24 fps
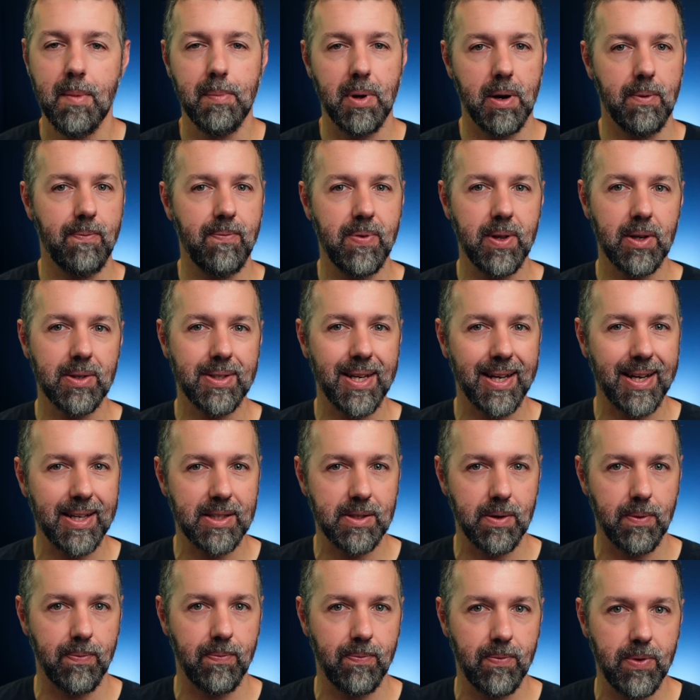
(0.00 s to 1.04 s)
but it feels like
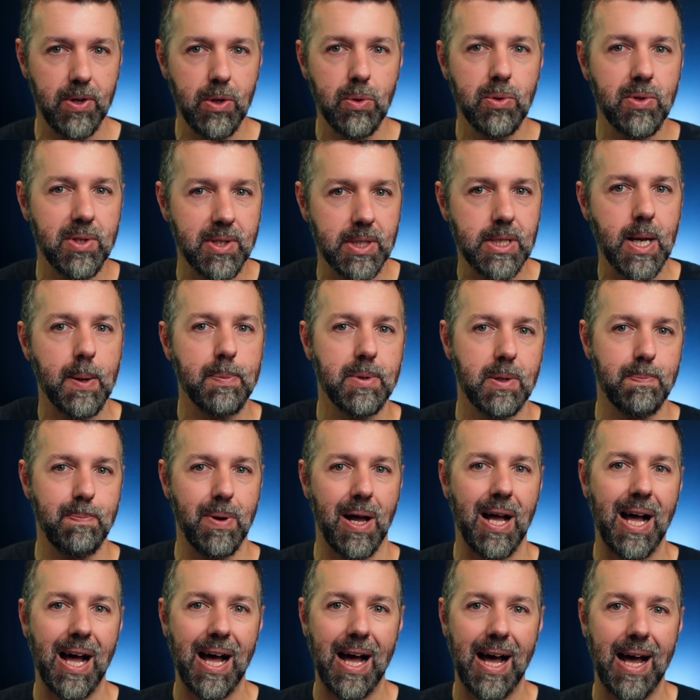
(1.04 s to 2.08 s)
it's a few steps
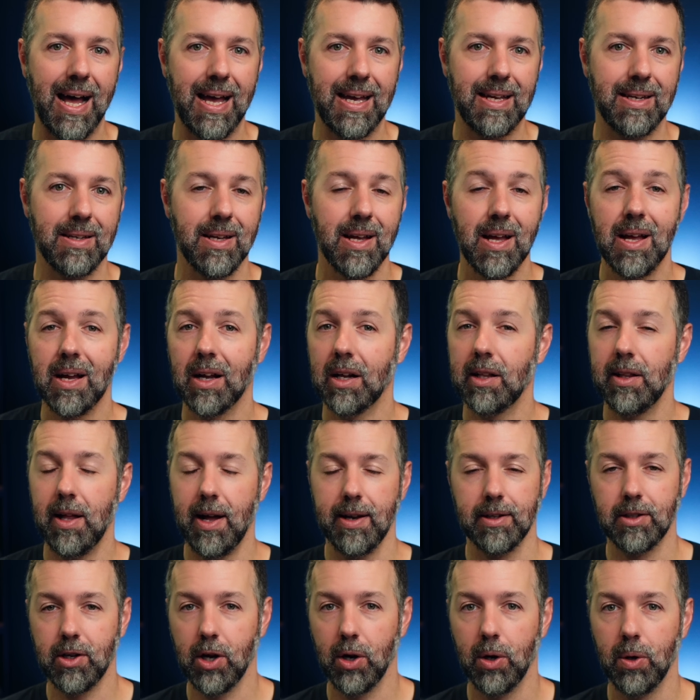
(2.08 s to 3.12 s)
behind
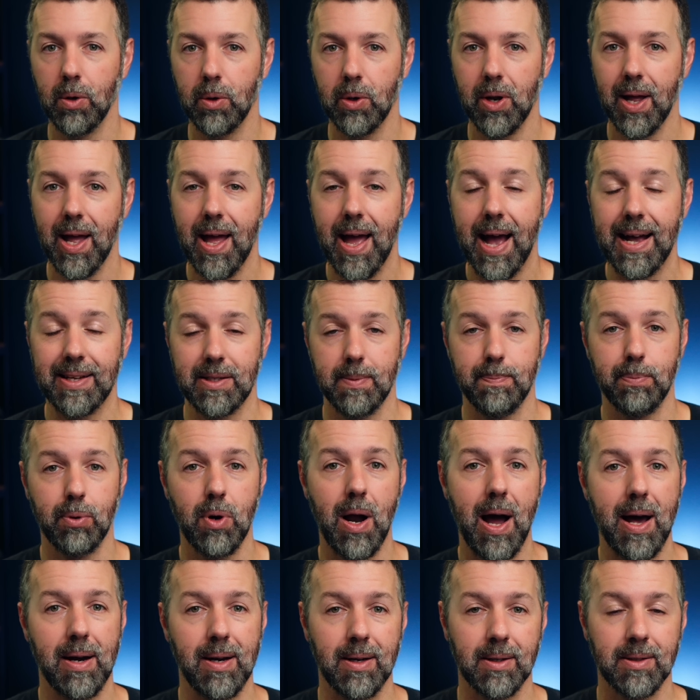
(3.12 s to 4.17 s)
Claude Code as a
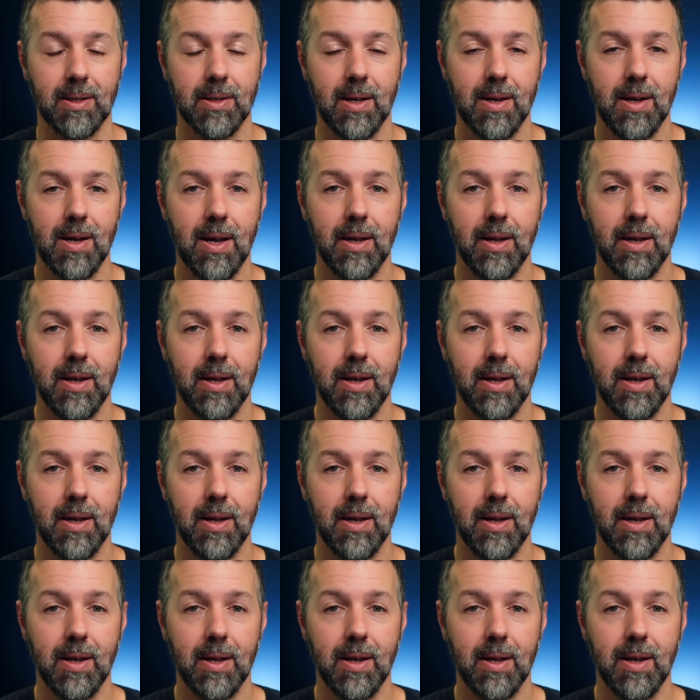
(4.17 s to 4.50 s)
product.